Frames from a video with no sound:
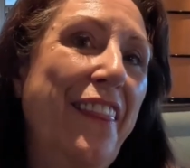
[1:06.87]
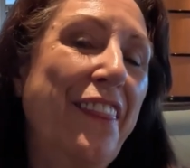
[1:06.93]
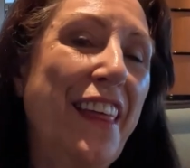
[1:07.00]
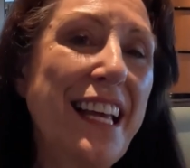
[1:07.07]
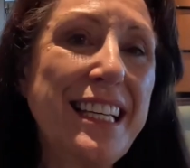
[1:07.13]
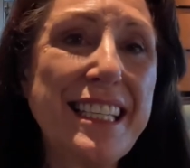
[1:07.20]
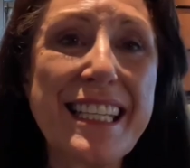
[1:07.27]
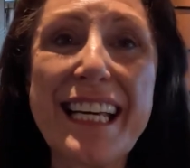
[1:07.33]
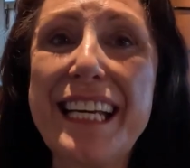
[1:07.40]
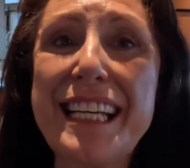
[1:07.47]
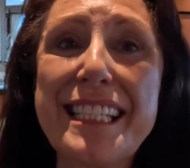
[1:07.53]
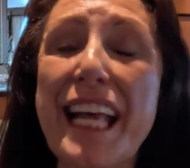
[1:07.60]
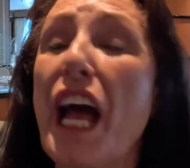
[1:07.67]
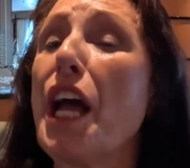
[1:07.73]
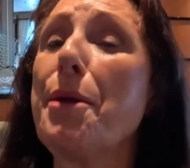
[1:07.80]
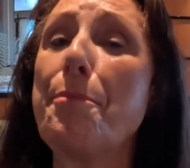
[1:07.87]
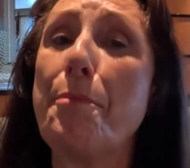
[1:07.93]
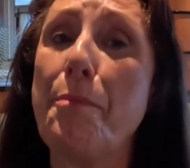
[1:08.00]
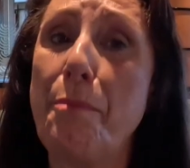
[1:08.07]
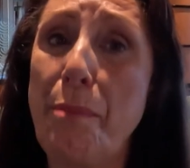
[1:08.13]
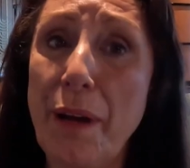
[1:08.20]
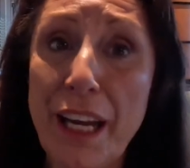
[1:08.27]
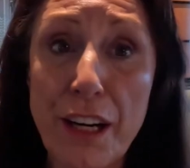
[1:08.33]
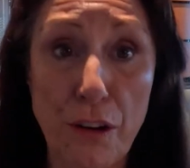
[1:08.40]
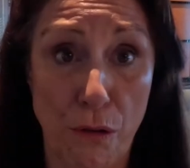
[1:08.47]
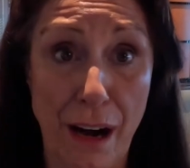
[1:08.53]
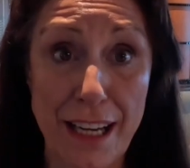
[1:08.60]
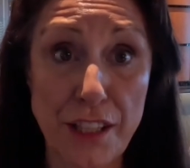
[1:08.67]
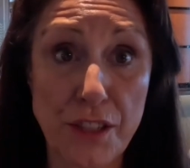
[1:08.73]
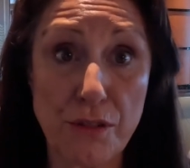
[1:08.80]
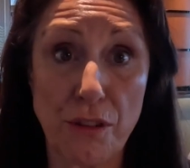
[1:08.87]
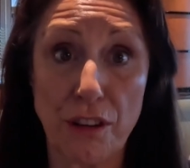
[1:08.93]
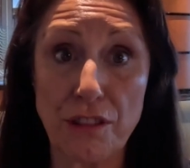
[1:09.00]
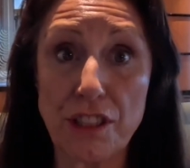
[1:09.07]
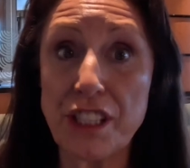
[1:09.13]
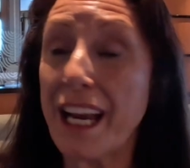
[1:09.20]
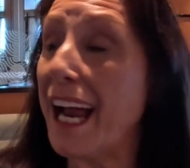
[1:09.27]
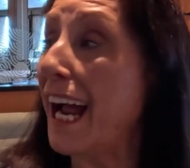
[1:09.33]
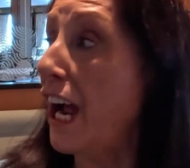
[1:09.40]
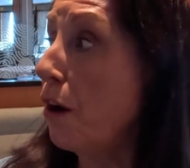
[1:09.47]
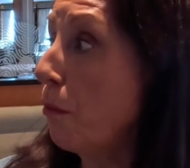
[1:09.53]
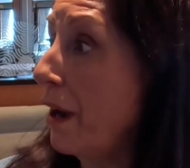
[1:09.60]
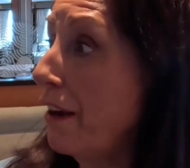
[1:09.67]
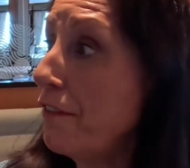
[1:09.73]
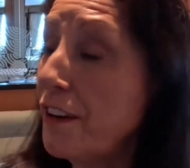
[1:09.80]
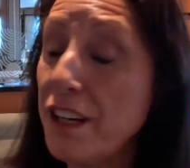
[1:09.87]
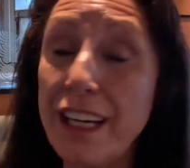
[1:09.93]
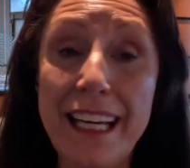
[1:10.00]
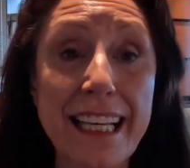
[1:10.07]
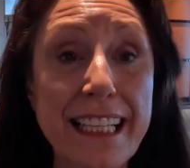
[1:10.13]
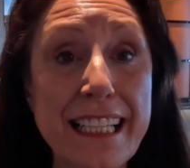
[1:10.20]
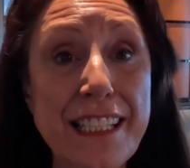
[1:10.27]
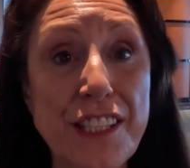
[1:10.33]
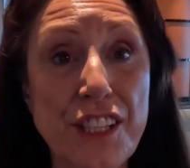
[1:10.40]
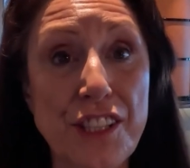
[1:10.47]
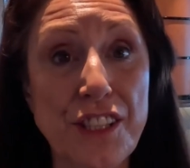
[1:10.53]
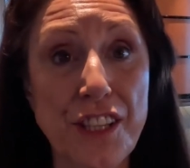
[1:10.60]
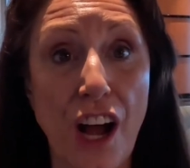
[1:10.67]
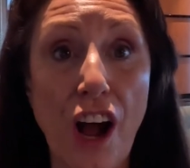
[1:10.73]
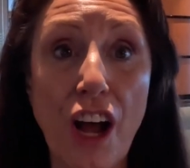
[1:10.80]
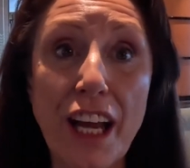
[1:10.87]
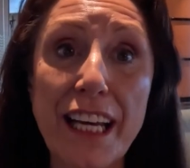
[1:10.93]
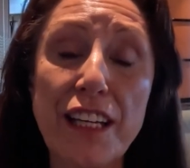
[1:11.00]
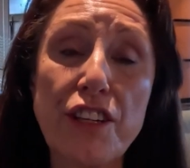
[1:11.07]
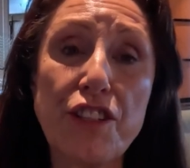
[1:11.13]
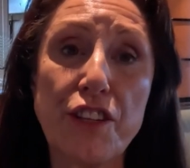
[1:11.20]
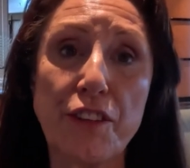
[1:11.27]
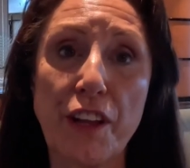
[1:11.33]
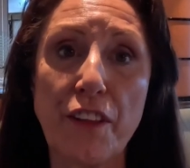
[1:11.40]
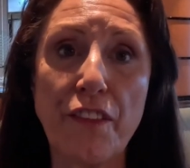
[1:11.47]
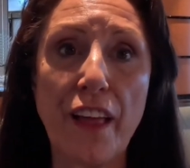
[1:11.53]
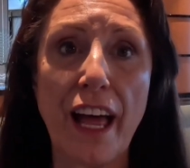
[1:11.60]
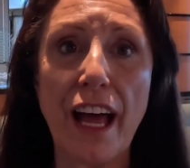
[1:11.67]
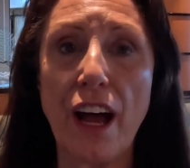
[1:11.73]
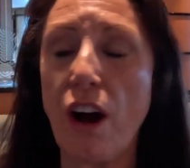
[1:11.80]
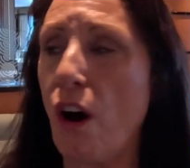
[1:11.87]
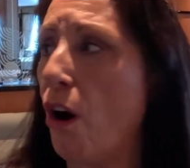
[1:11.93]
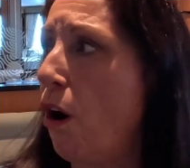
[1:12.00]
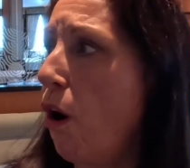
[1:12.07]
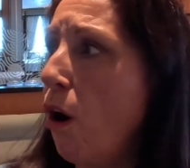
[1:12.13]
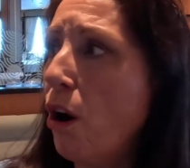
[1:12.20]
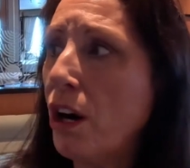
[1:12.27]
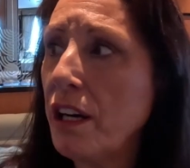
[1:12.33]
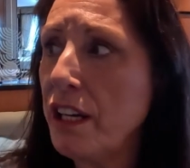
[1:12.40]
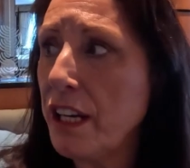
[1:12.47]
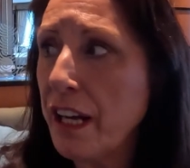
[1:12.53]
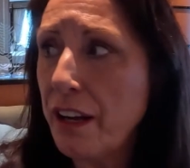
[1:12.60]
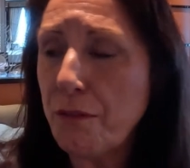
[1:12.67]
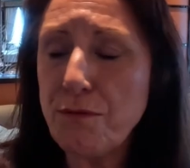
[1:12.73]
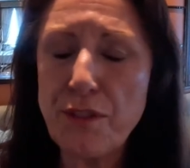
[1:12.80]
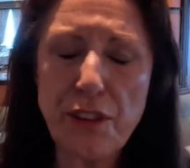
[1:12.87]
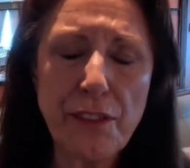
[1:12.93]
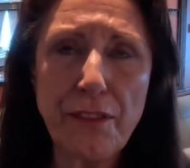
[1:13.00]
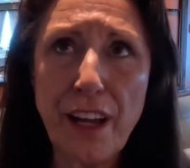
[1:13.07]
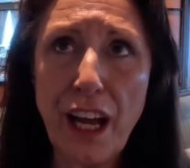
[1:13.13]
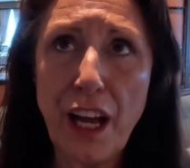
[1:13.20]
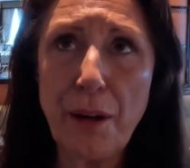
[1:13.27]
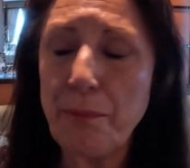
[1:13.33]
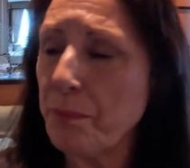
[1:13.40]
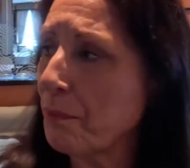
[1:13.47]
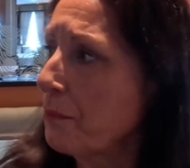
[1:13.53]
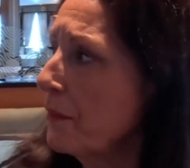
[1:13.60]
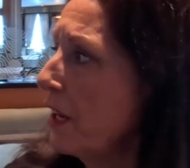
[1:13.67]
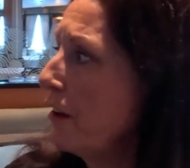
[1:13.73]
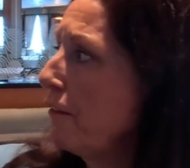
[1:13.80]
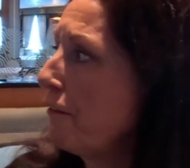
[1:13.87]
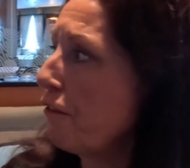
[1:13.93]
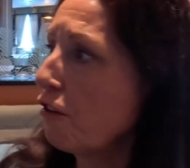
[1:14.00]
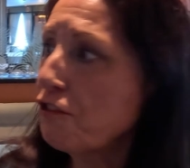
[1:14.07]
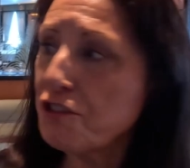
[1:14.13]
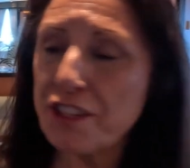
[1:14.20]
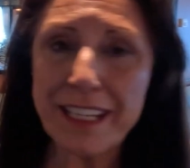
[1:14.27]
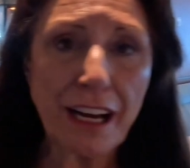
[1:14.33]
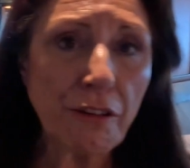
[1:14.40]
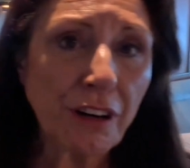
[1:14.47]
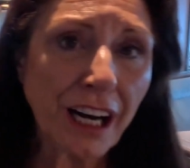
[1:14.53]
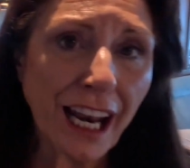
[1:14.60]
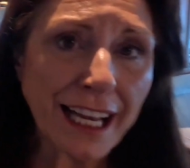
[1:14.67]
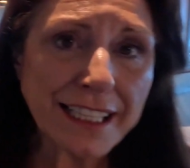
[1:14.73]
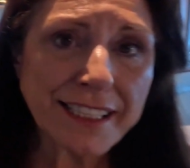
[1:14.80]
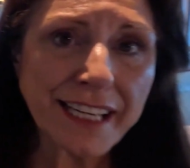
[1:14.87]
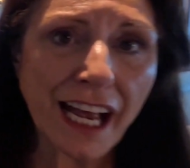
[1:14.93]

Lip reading: This is a big restaurant. However, it is designed so that there are sort of frosted out glass